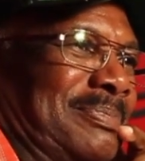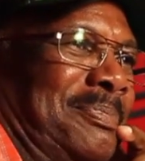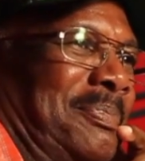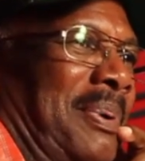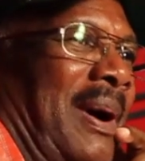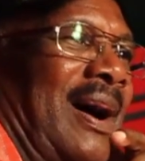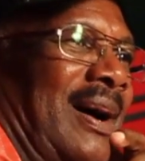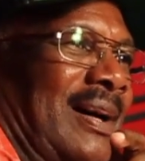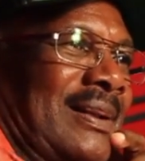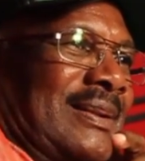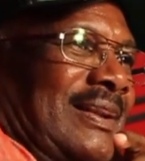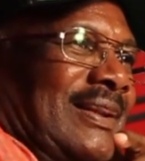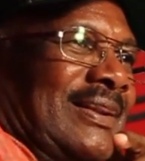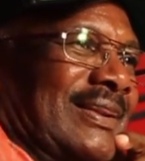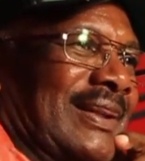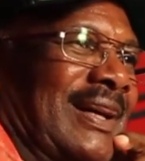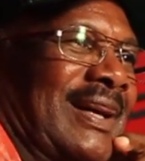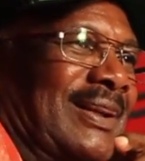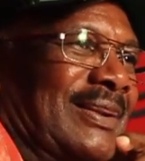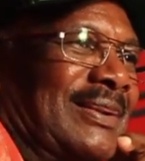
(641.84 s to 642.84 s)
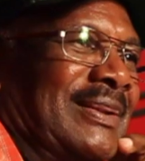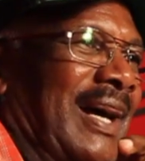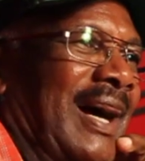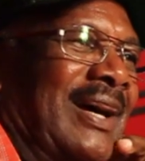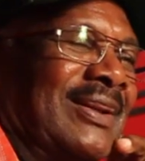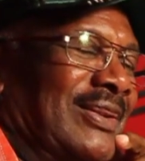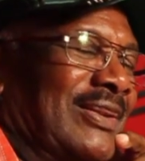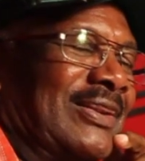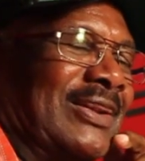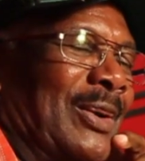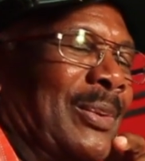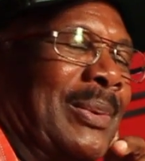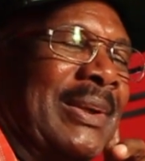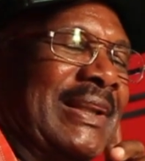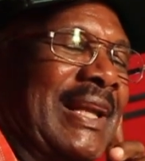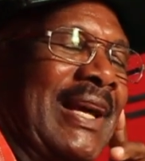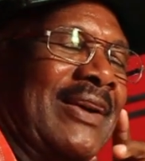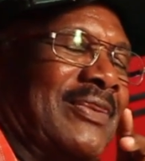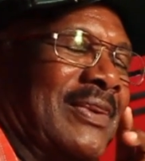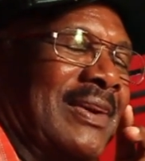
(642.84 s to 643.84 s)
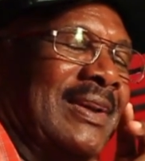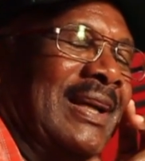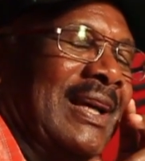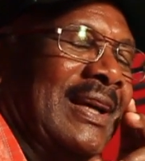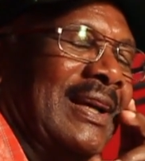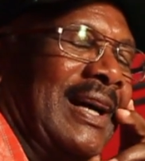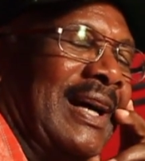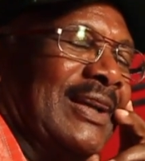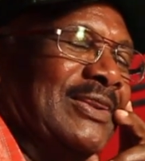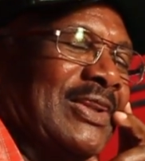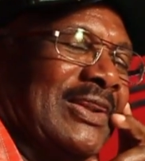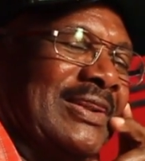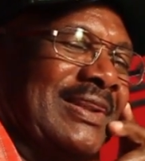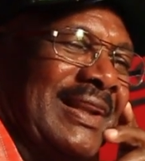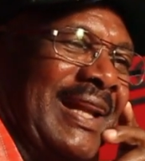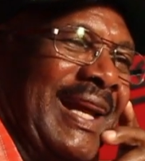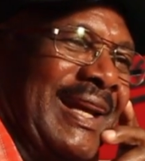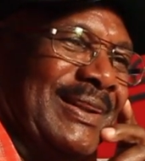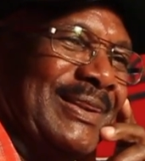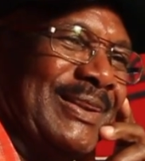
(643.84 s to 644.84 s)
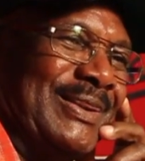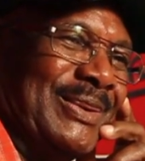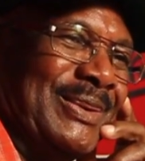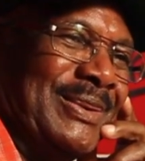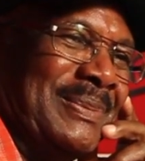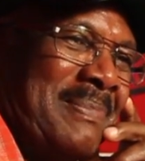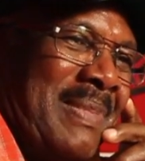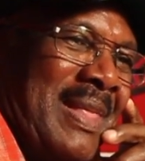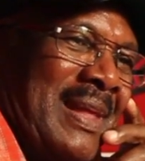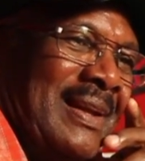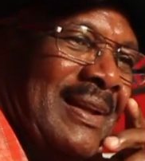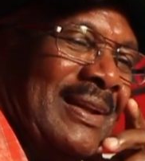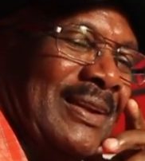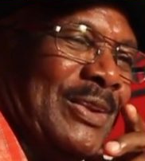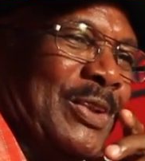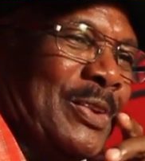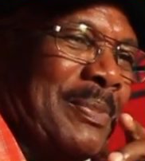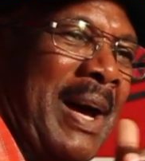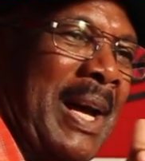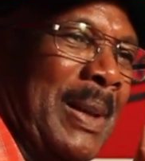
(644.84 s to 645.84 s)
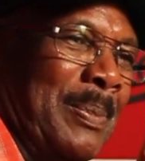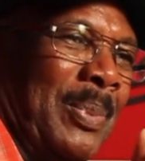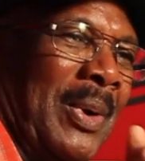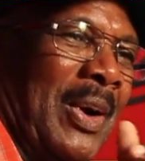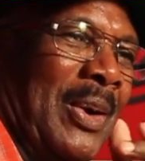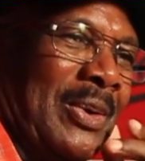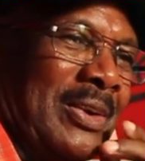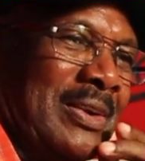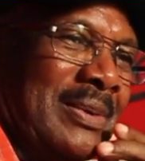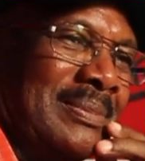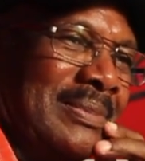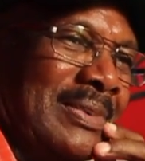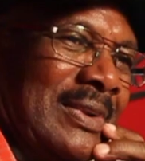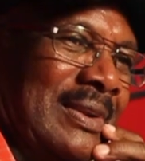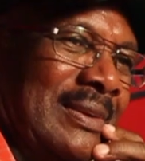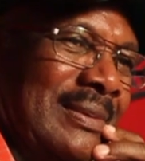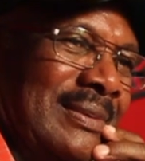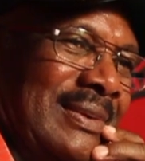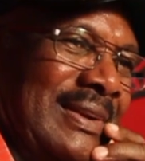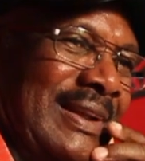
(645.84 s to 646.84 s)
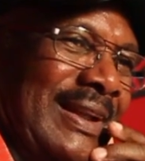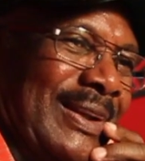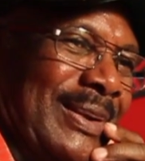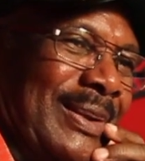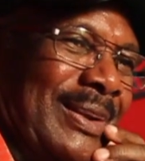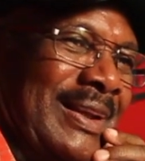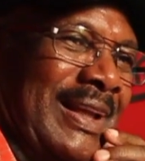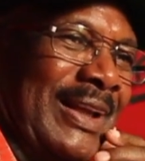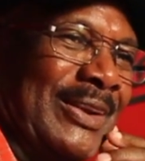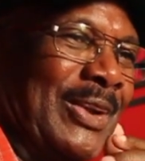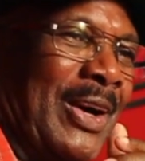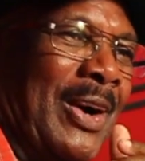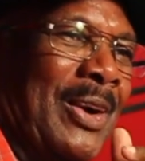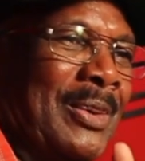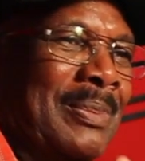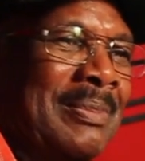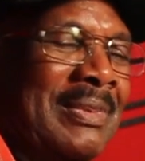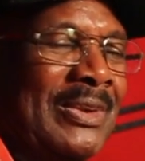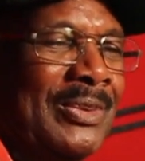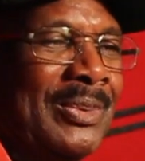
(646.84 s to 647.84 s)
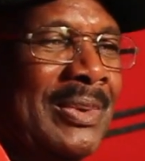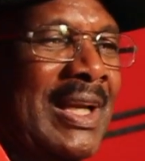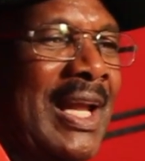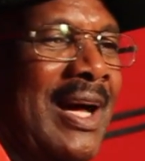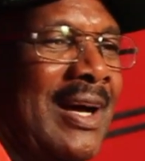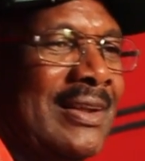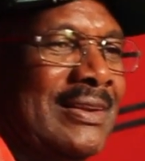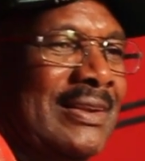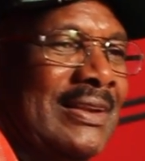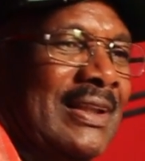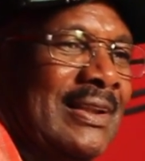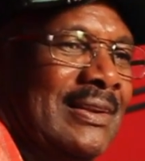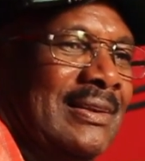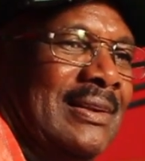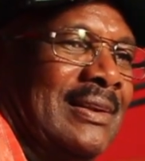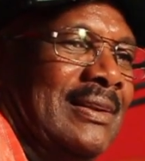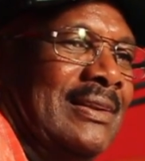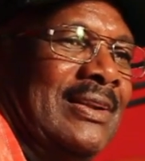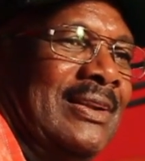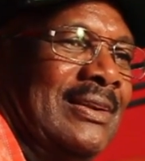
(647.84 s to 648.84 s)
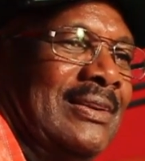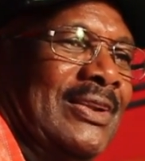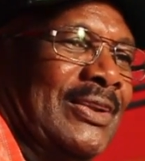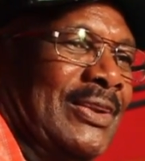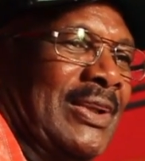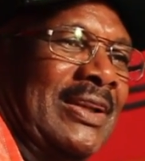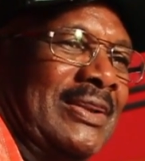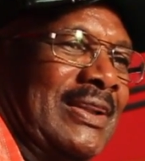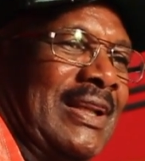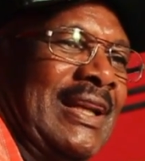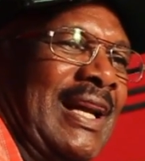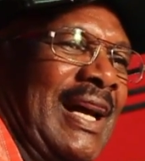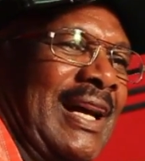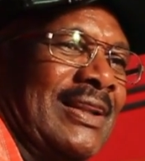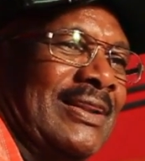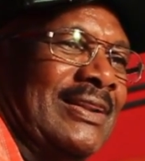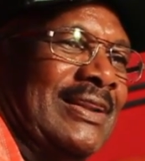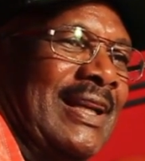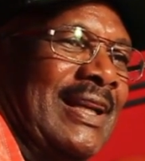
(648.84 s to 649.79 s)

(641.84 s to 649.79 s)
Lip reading: parties or dance or whatever. I just like to do my program, get home and relax and do nothing else.